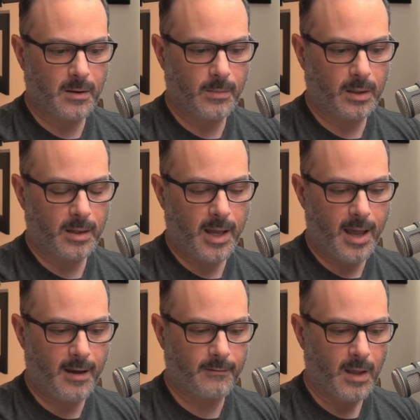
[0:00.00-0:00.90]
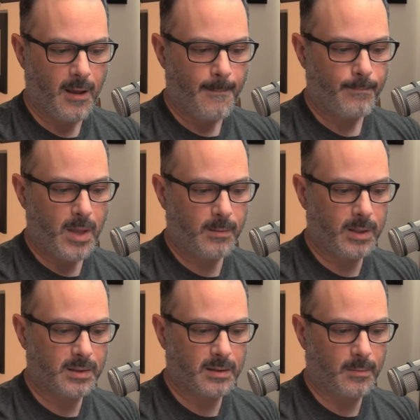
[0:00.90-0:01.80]
So I'm going to have
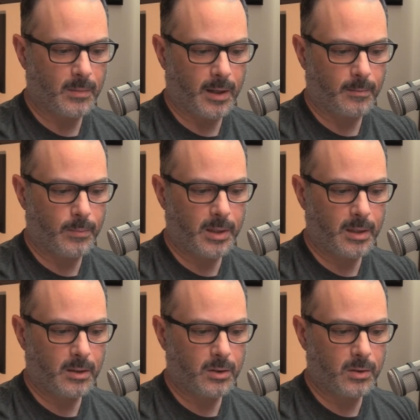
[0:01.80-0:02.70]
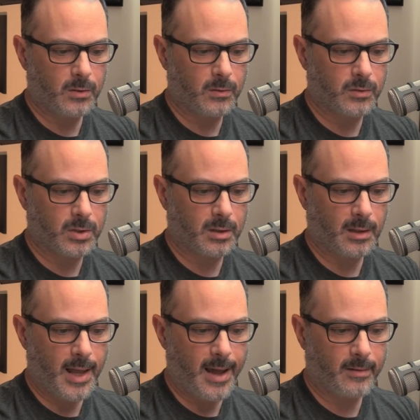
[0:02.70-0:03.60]
maybe some like big, huge
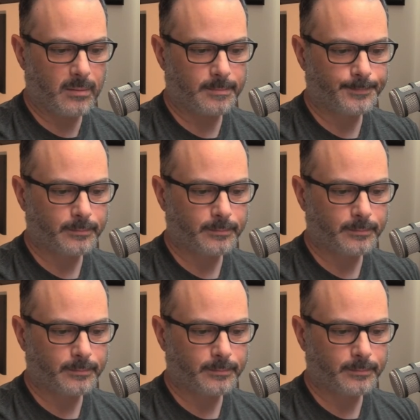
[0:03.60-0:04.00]
cloud